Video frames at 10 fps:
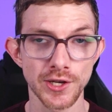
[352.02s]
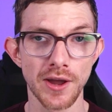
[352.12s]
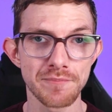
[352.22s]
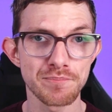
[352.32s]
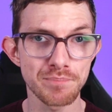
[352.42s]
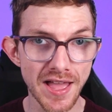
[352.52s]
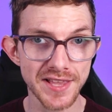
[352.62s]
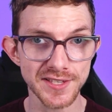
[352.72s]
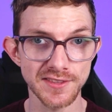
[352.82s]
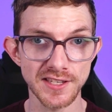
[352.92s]
So at
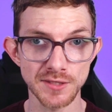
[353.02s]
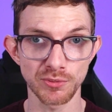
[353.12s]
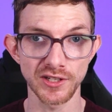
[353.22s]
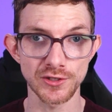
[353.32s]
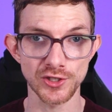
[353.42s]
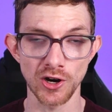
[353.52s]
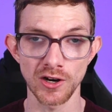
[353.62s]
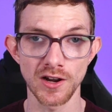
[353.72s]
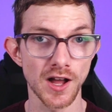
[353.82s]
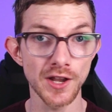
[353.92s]
best, these breeders
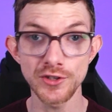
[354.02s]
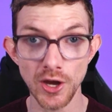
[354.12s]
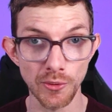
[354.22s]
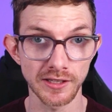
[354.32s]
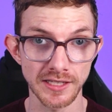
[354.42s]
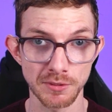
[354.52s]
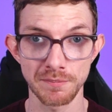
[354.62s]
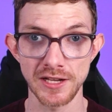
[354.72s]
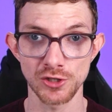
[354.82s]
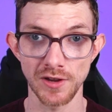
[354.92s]
are unknowingly
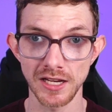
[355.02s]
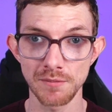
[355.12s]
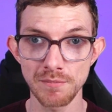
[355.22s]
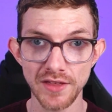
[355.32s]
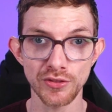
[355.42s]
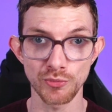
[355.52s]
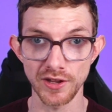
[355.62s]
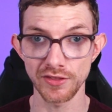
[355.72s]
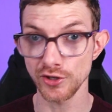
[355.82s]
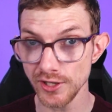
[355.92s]
perpetuating a myth
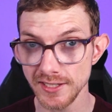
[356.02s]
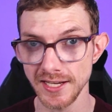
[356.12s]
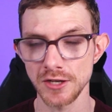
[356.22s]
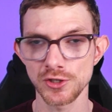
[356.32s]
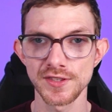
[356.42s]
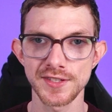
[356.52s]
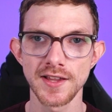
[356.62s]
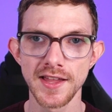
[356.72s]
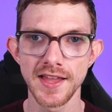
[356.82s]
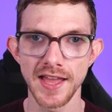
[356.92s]
with good
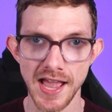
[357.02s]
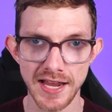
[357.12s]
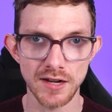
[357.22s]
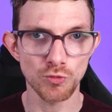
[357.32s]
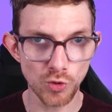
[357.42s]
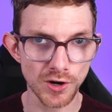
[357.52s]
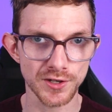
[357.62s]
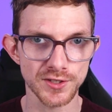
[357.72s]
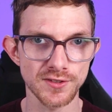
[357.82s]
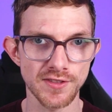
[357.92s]
intentions, and at
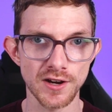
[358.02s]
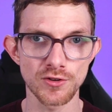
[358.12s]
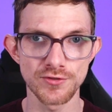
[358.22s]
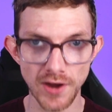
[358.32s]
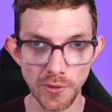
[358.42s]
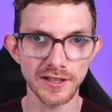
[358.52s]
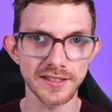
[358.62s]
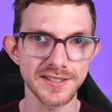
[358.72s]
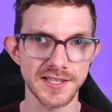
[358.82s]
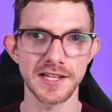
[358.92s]
worst, they're
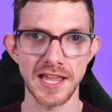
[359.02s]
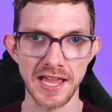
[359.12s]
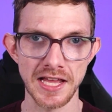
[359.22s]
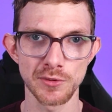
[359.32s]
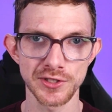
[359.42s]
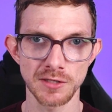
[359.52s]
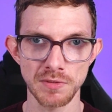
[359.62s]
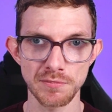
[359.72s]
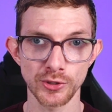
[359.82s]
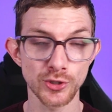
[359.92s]
knowingly selling animals to
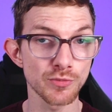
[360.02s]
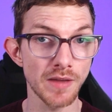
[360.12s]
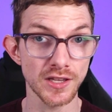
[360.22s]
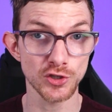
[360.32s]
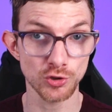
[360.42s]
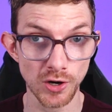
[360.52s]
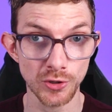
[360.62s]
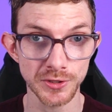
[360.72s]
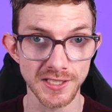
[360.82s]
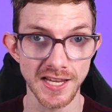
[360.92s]
people who may
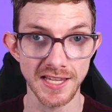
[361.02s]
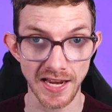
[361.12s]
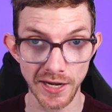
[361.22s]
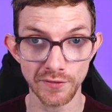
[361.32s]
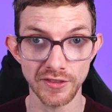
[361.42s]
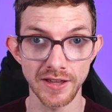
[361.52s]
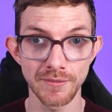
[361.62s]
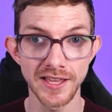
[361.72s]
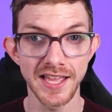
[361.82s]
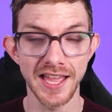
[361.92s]
struggle to take care of
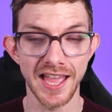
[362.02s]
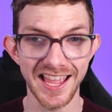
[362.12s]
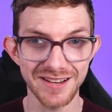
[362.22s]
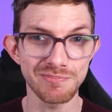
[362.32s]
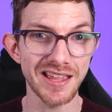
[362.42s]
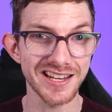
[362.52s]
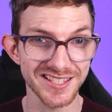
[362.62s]
them and may